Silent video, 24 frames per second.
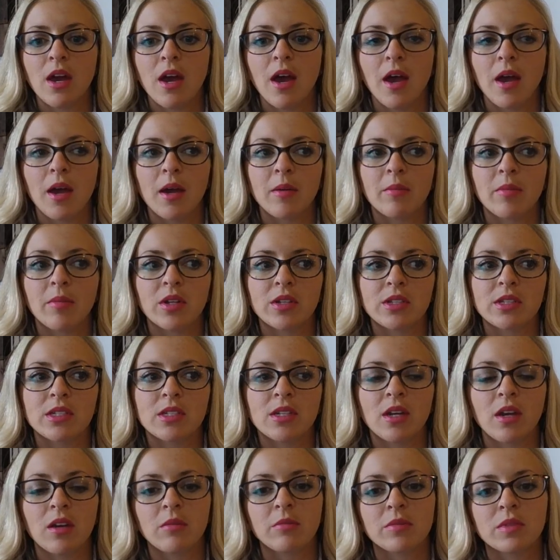Lots of
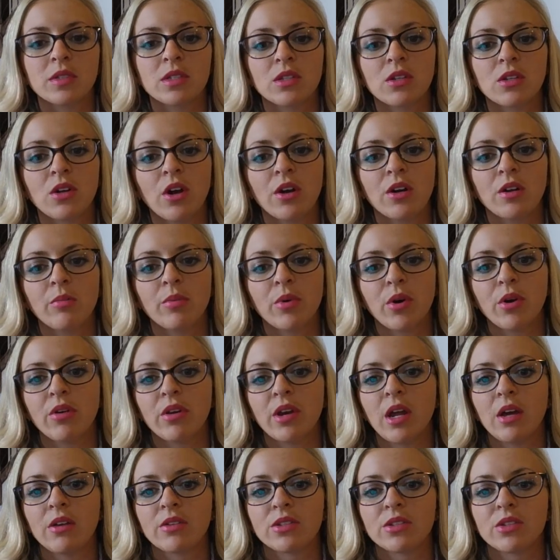times they're already broken
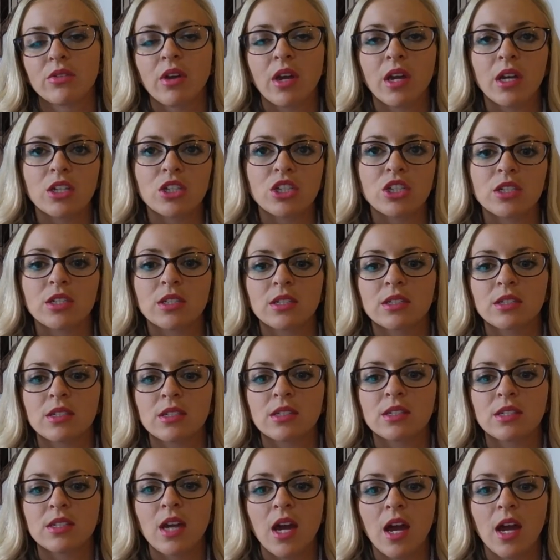out as
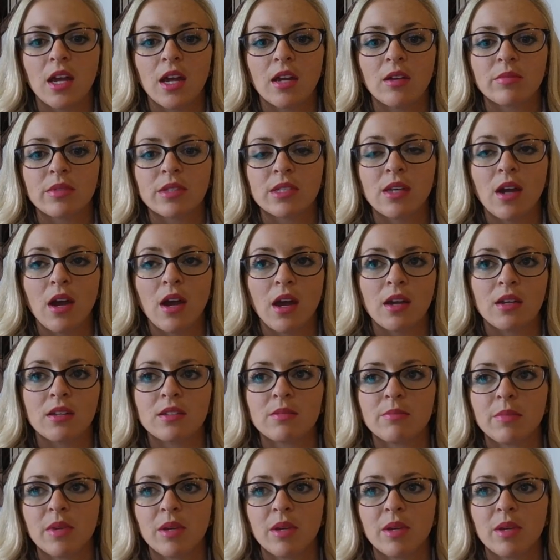locations, type, size.